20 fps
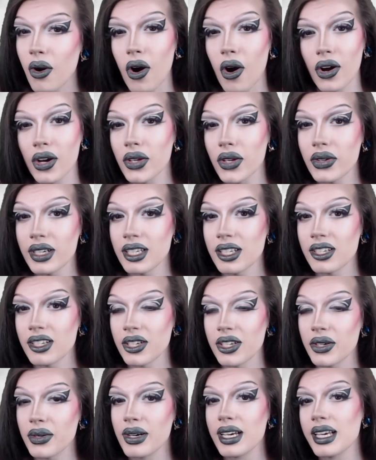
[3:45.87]
all you need to
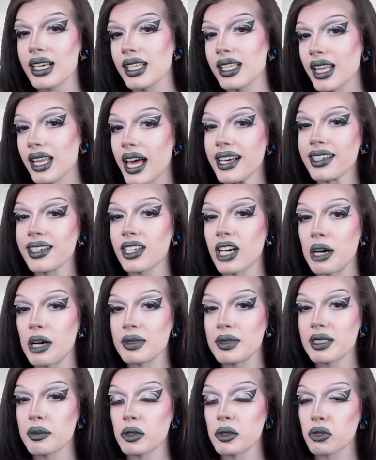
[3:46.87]
do, like,
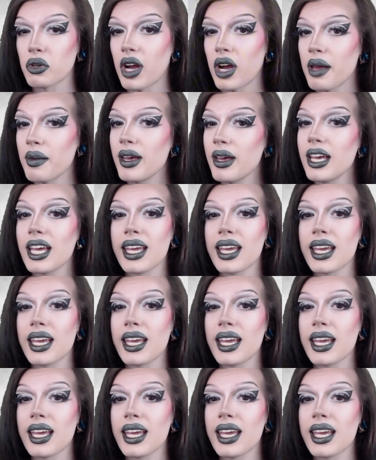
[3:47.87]
comment, subscribe.